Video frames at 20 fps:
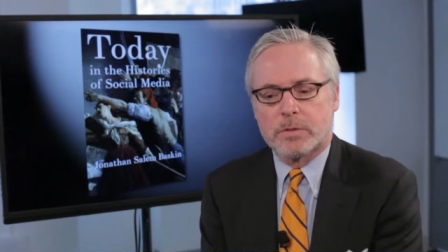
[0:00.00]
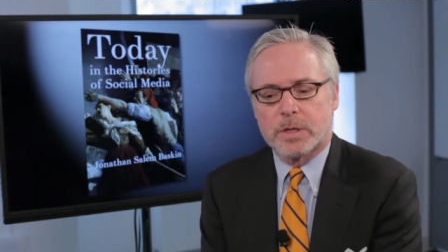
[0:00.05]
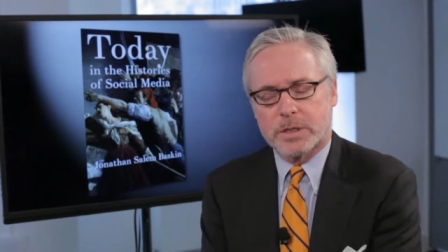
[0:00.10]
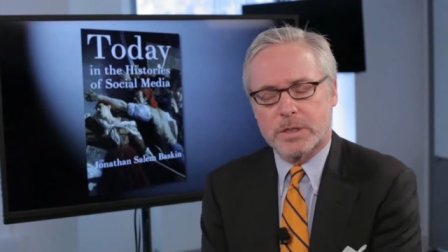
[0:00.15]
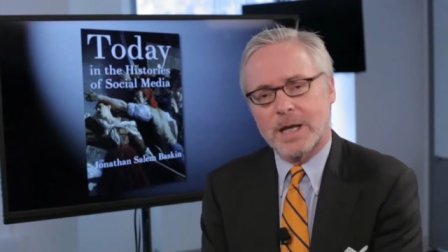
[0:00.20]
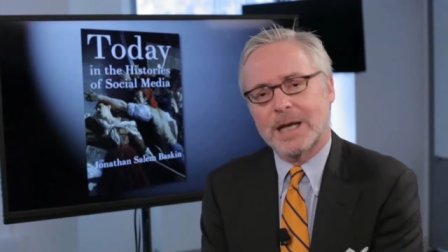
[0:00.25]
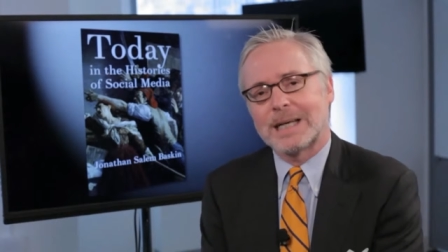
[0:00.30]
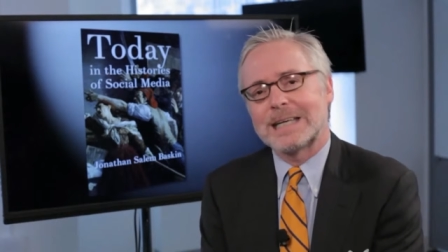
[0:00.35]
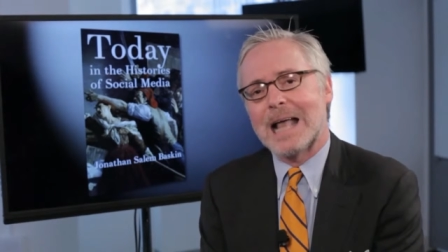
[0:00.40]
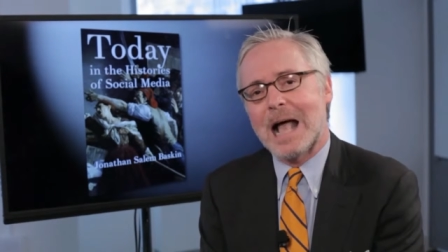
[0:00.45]
The
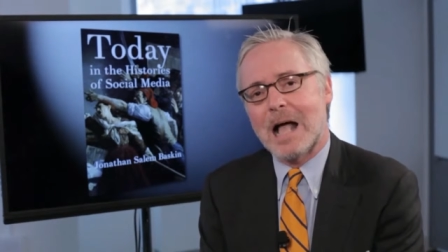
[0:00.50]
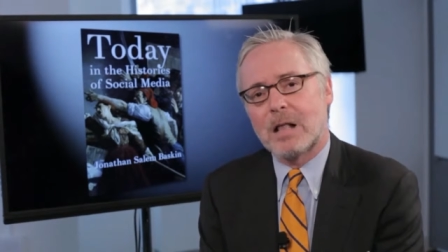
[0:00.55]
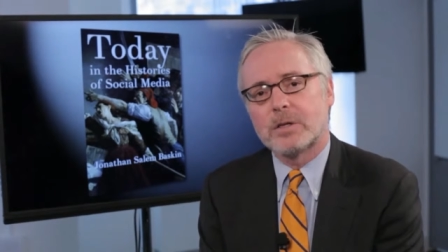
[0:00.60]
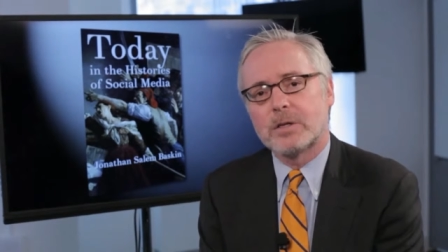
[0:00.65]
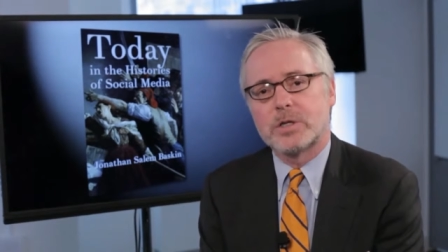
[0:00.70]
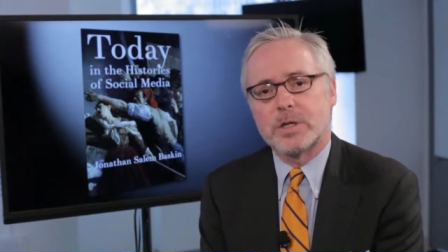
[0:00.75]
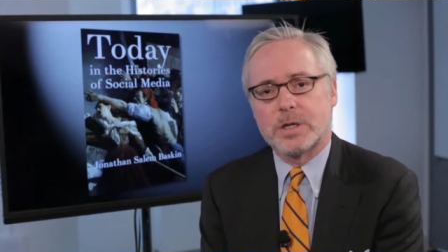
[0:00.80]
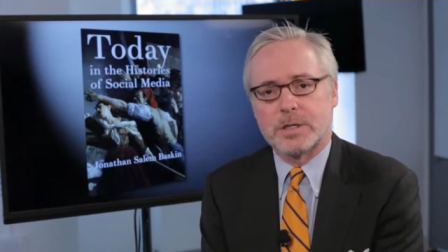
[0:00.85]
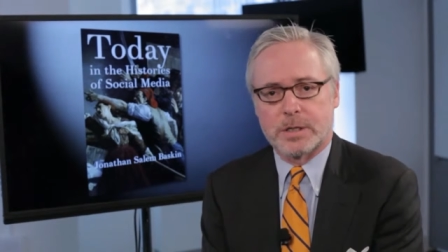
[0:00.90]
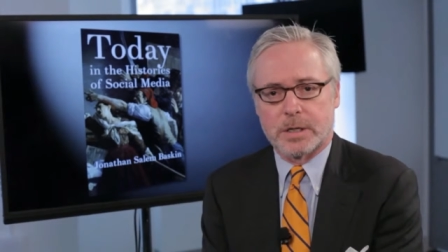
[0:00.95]

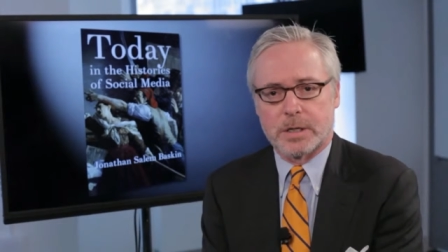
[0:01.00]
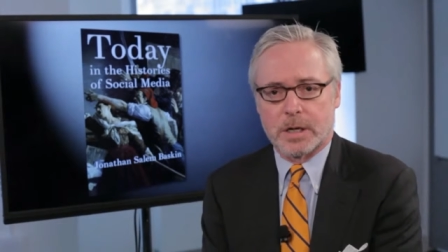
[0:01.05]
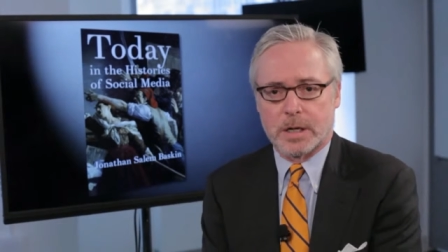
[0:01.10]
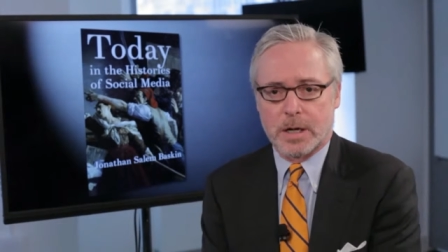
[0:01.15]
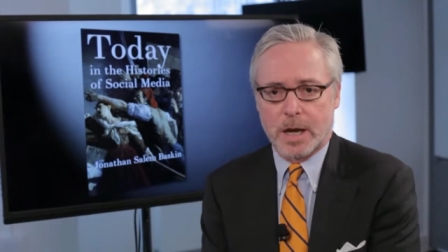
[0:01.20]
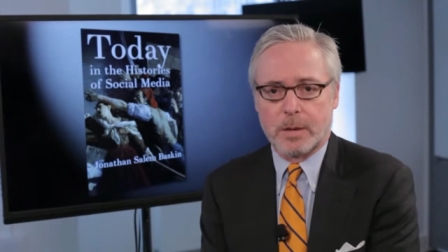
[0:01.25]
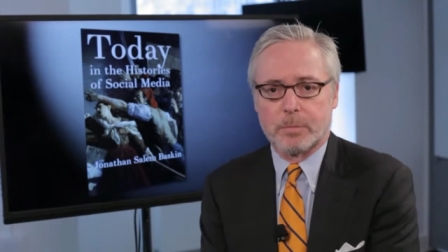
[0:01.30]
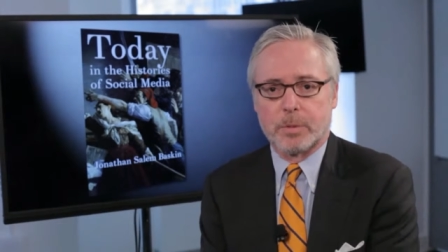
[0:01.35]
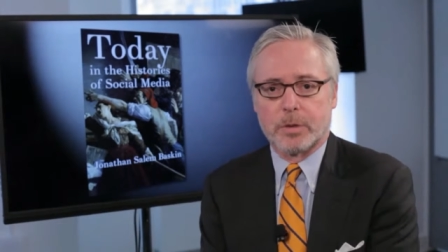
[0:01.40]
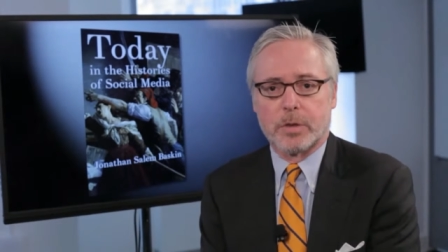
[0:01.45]
technologies that
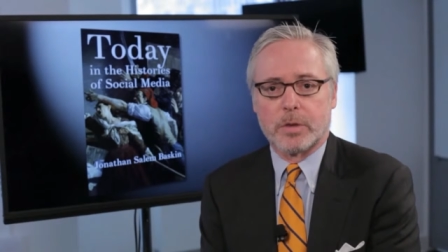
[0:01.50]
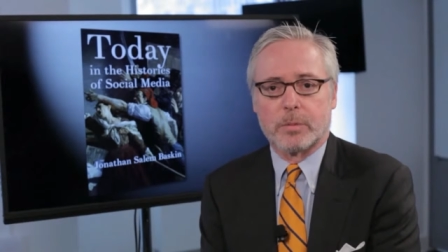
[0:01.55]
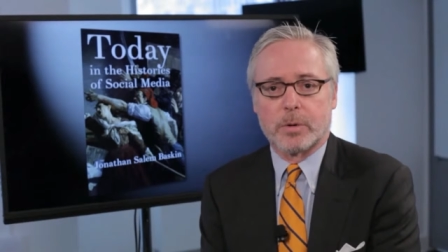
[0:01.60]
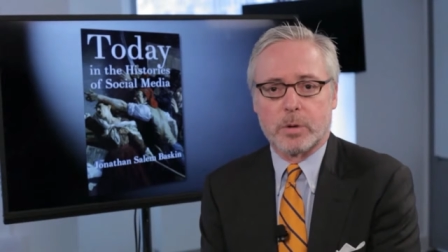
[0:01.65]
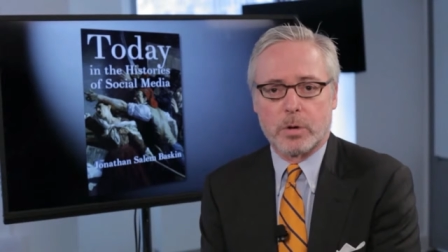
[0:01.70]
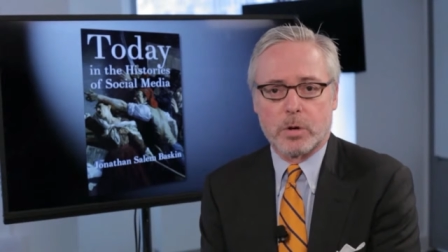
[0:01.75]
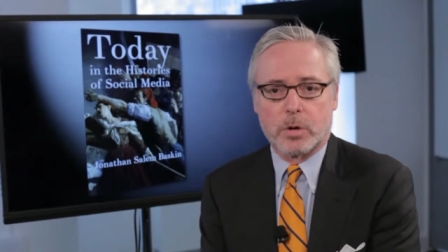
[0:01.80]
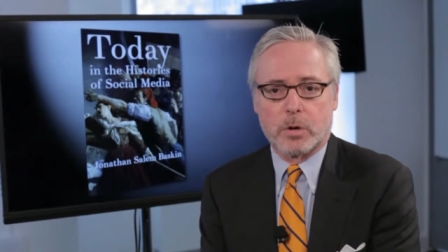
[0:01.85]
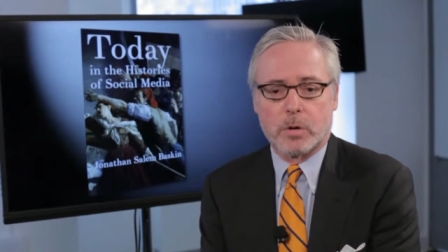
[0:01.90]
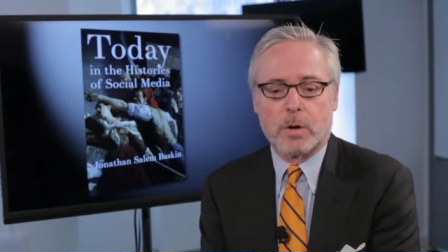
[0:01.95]
enable them
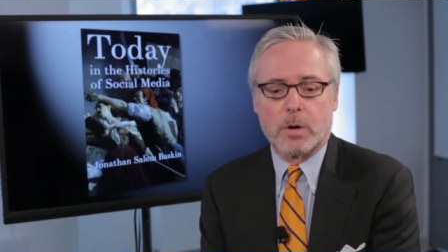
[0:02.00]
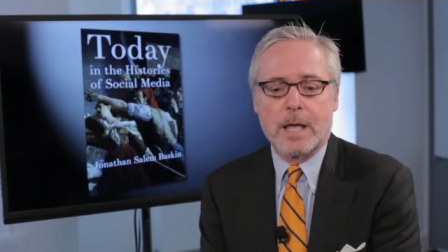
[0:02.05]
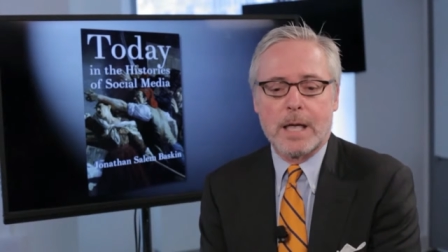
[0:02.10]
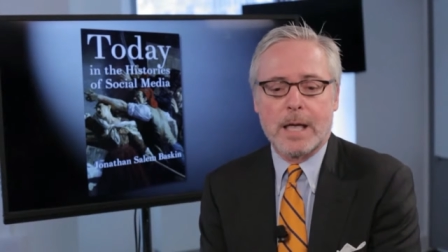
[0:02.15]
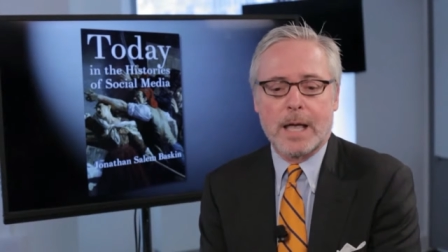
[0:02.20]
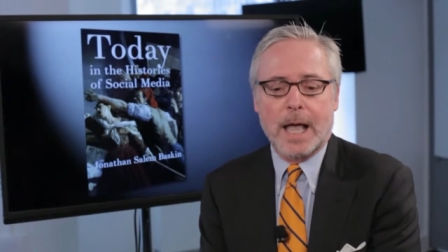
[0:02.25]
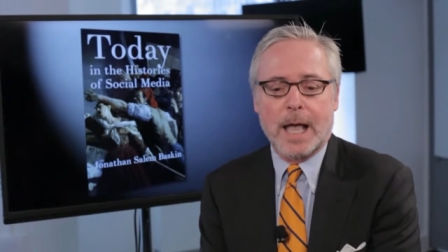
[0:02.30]
are new.